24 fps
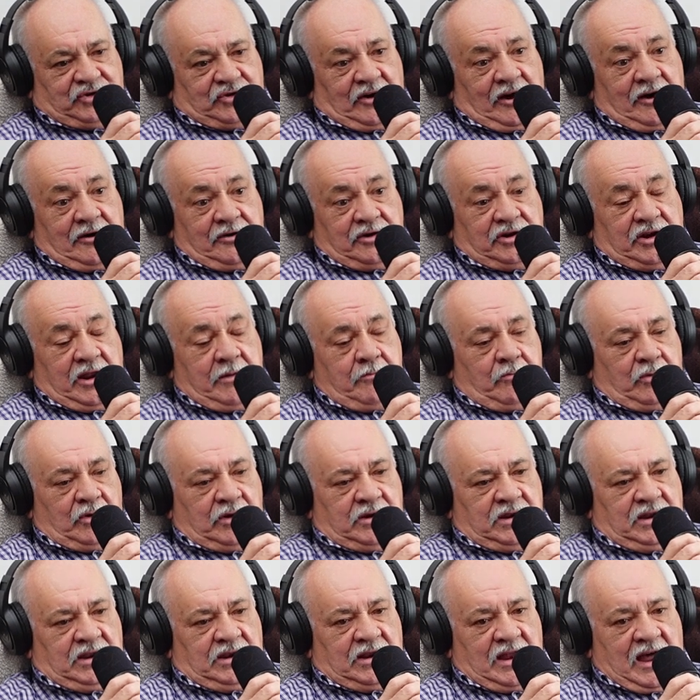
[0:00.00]
started it,
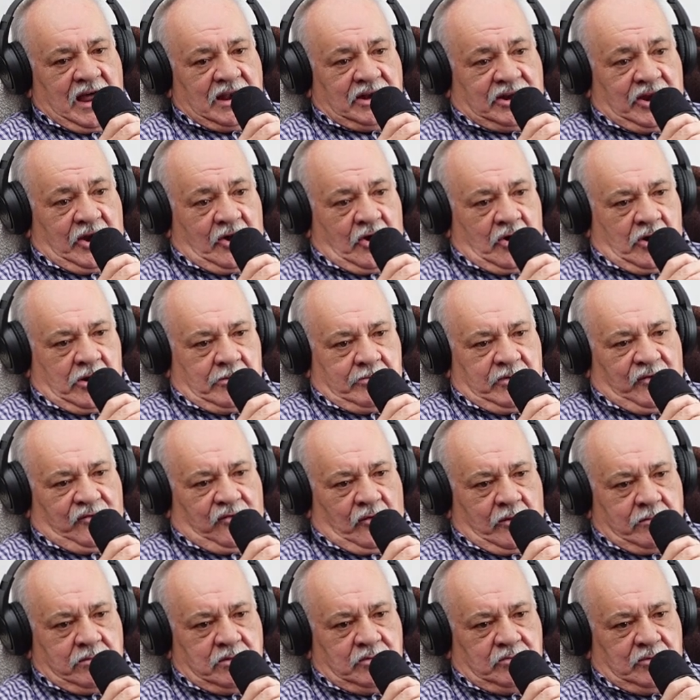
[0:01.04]
but in Ontario
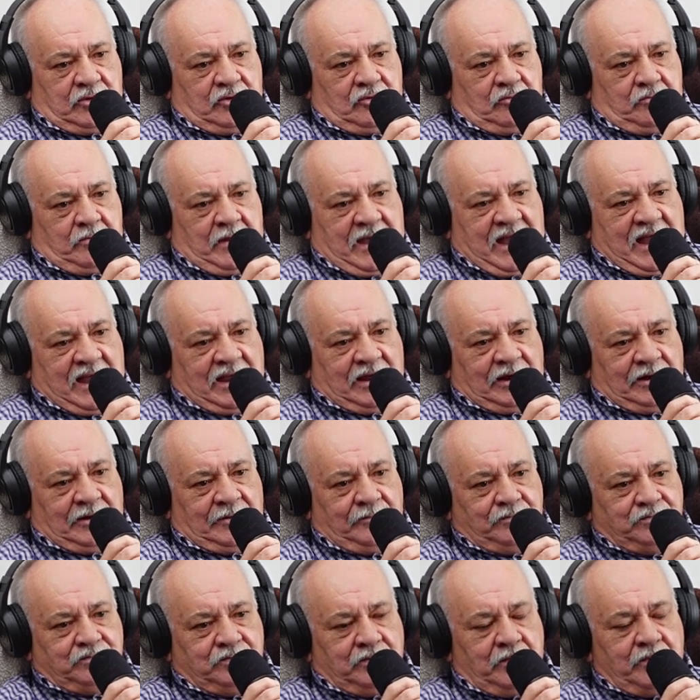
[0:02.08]
before we moved back,
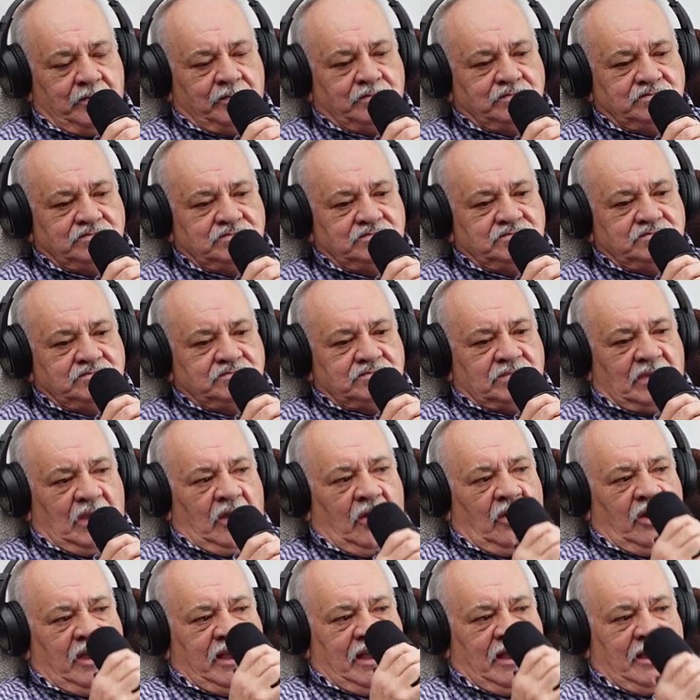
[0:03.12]

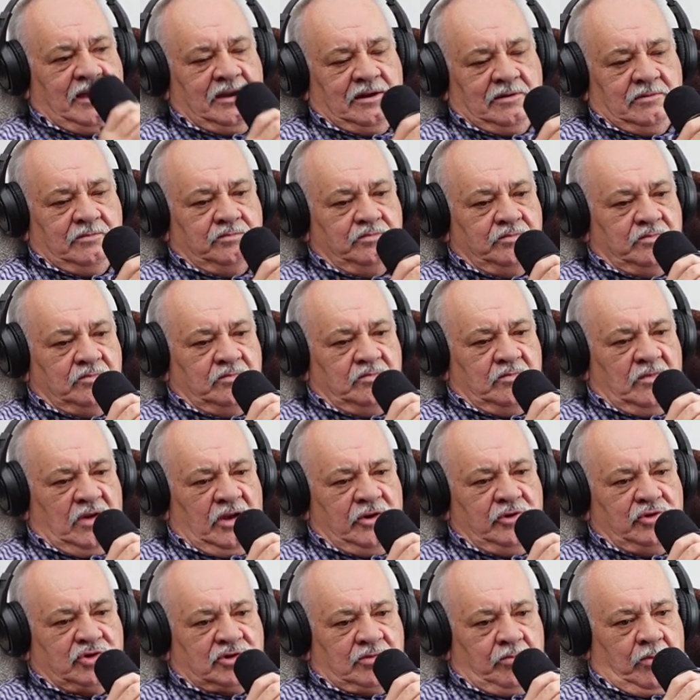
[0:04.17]
I
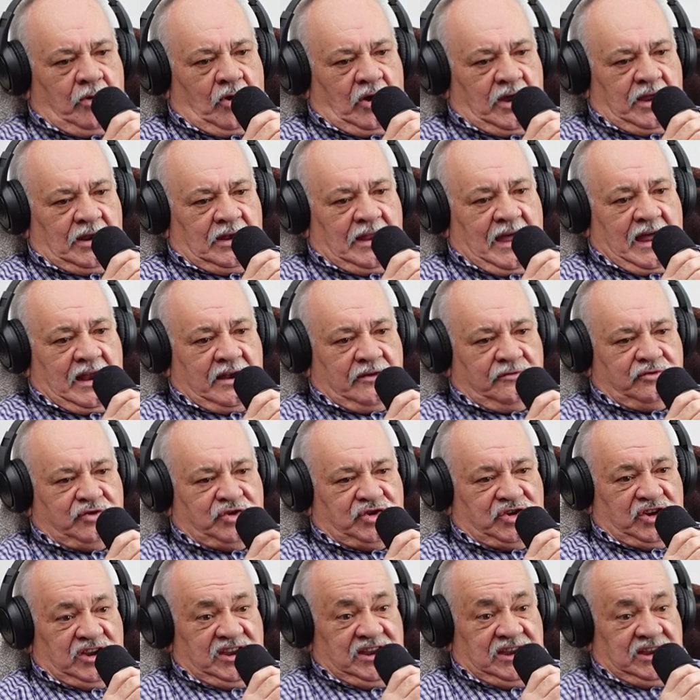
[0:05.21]
used to buy a lot of
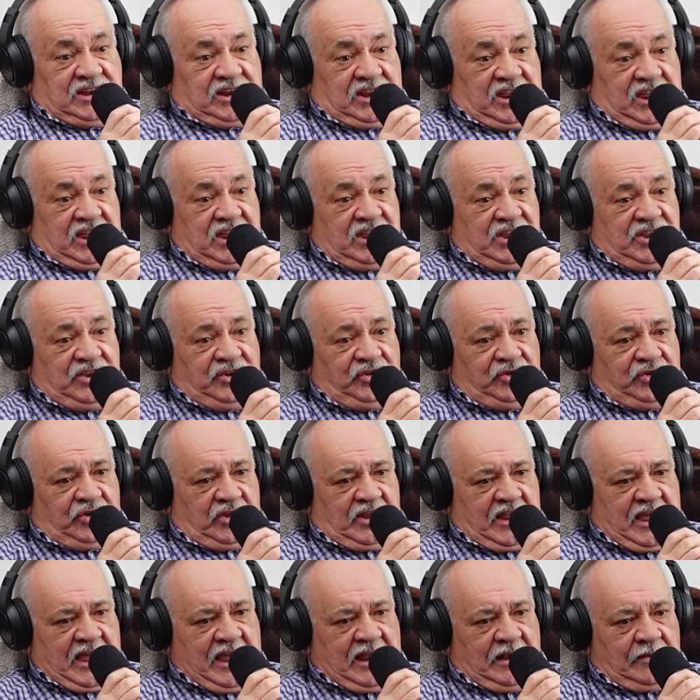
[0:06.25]
CDs
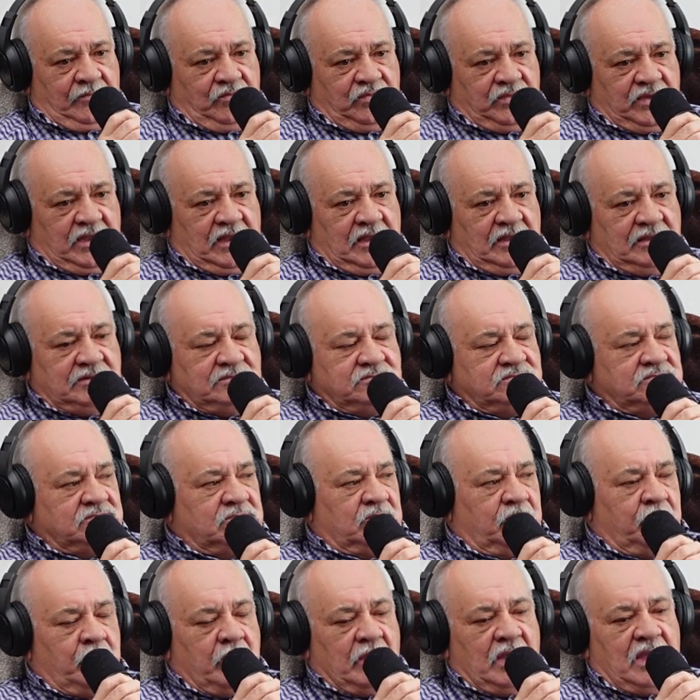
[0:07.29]
and that. Yeah.
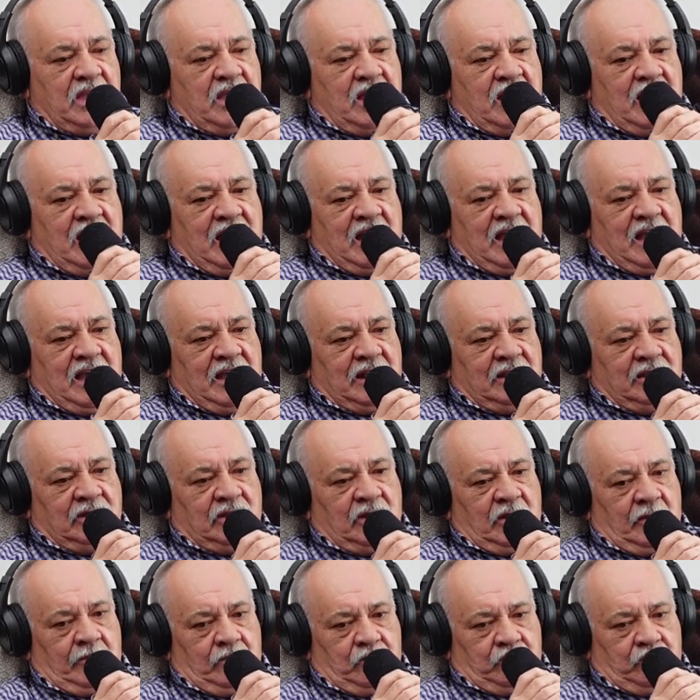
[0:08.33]
And